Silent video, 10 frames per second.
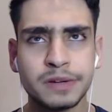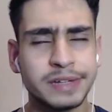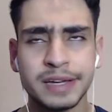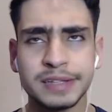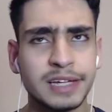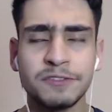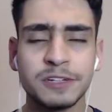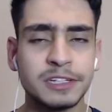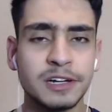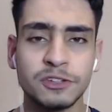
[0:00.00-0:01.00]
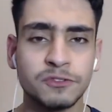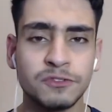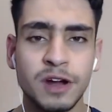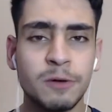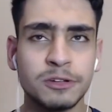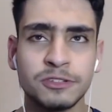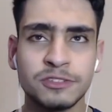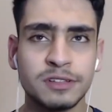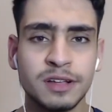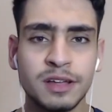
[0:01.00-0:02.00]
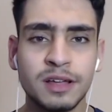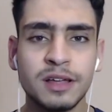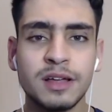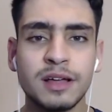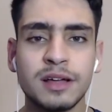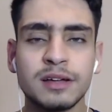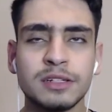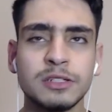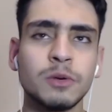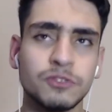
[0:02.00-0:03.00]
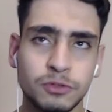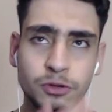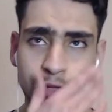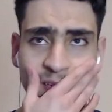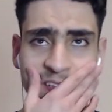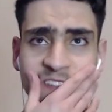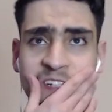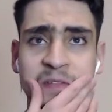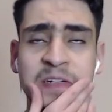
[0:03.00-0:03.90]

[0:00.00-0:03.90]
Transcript: Yeah, definitely not. It's very. No one's talking about this anime.